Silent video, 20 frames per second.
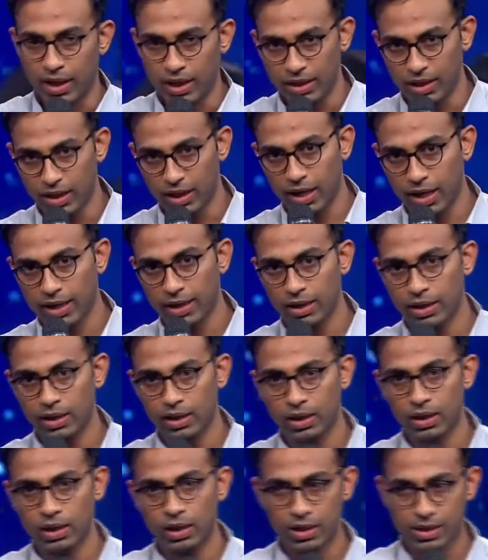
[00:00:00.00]
Indian
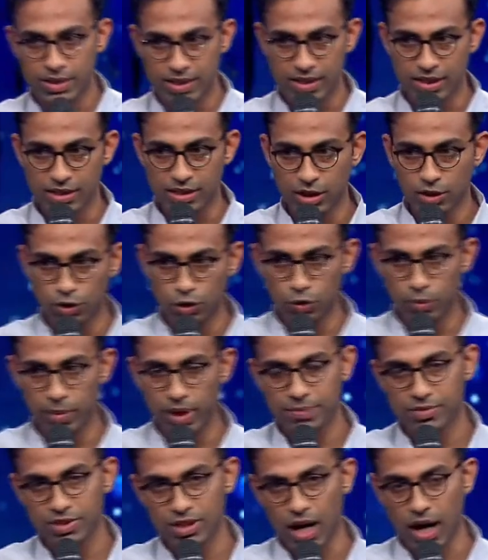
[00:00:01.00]
Idol Season 2
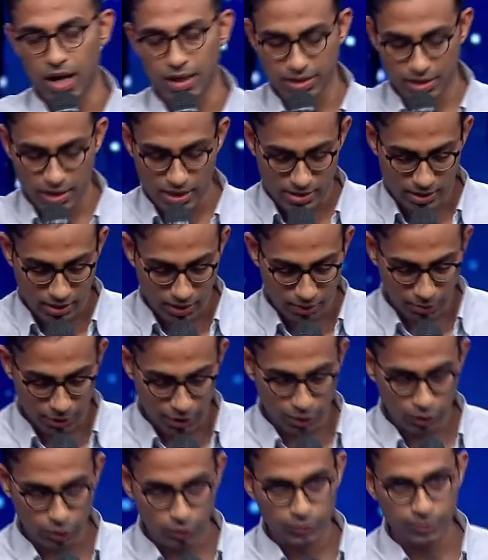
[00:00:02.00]
mem start
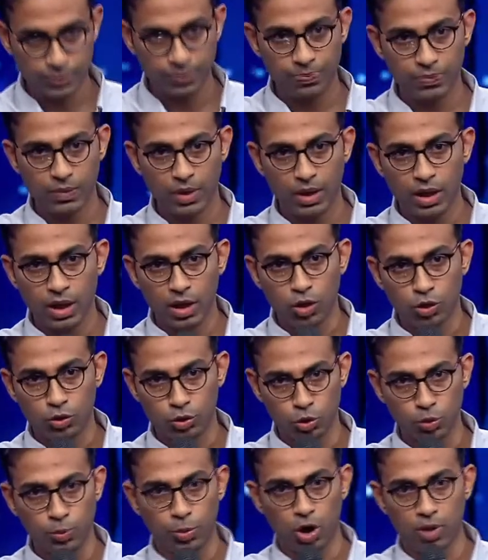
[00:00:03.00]
chesinappudu
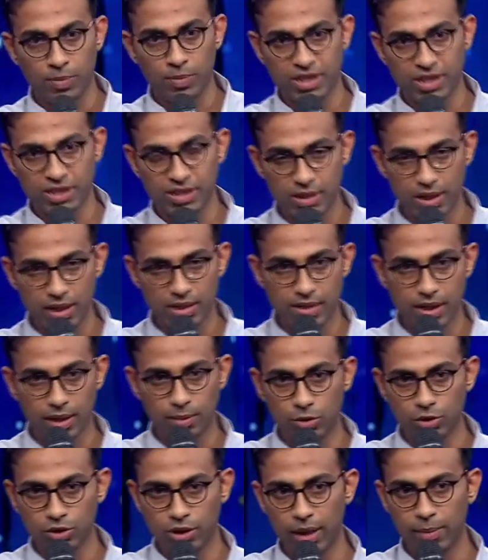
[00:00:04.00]
2 promises
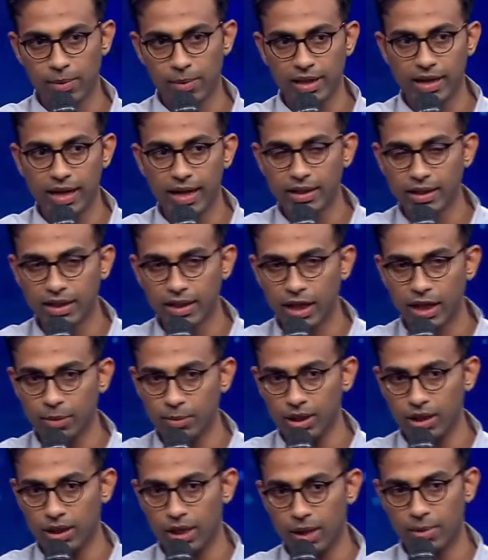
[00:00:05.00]
chesamu, double the
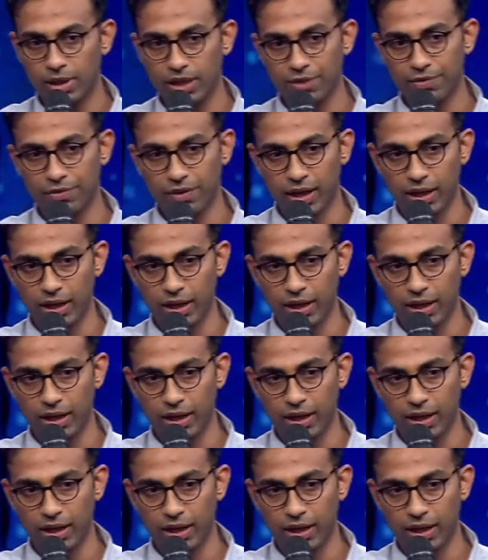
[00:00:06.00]
entertainment, double the